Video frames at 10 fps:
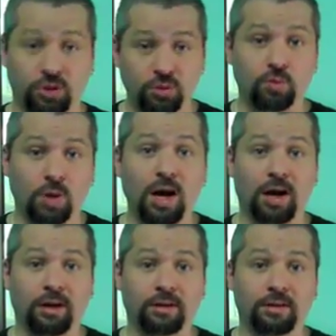you
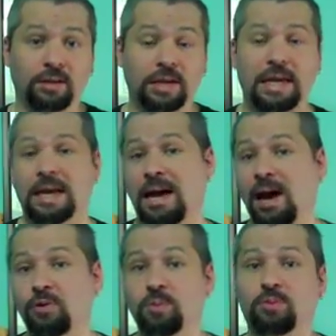want. And
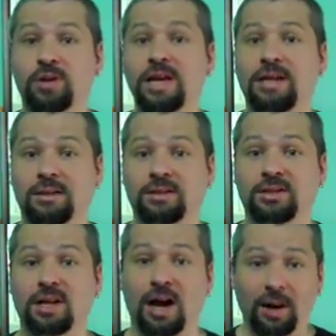our
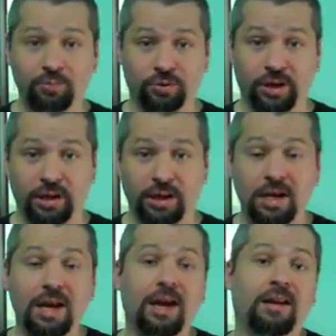brains operate
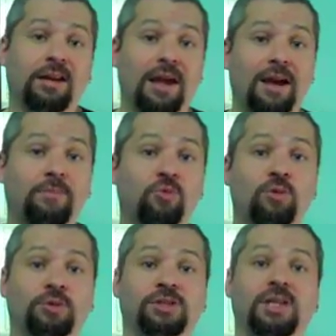in an
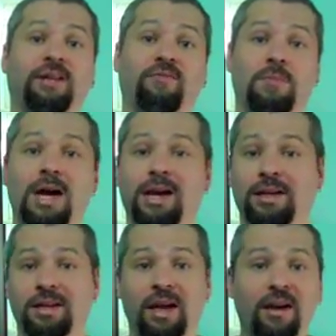abnormal state of
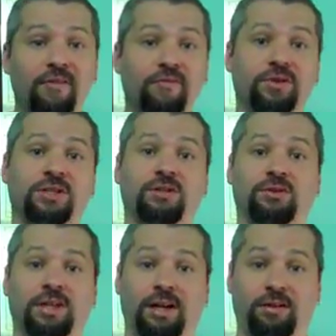mind every
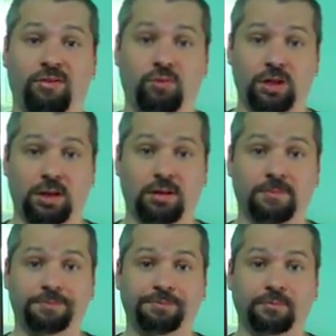single day of the week.
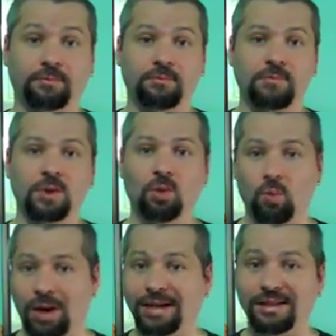
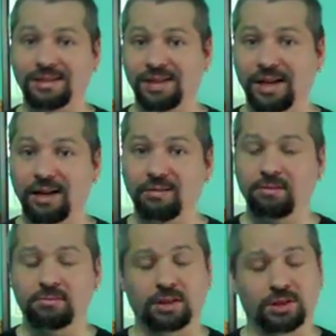Why is that?
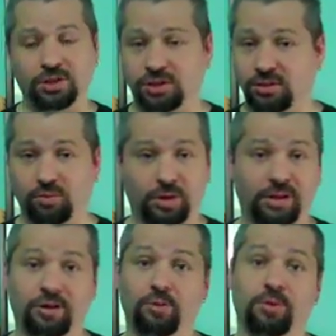It's just the way
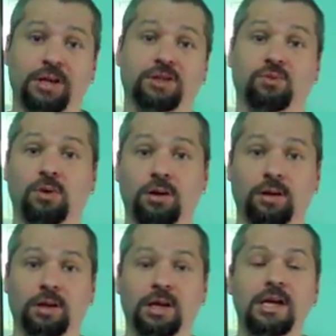that our brains
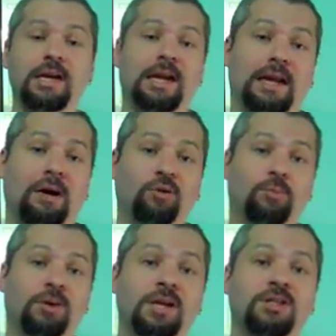work. And our
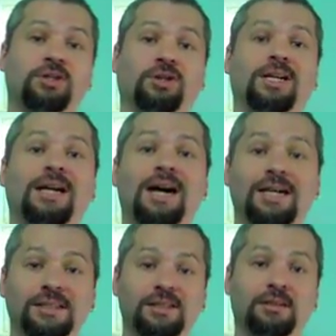brains are
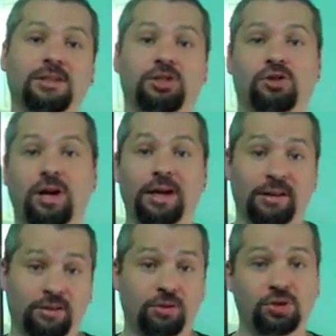constantly
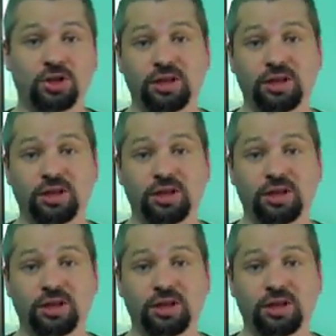trying to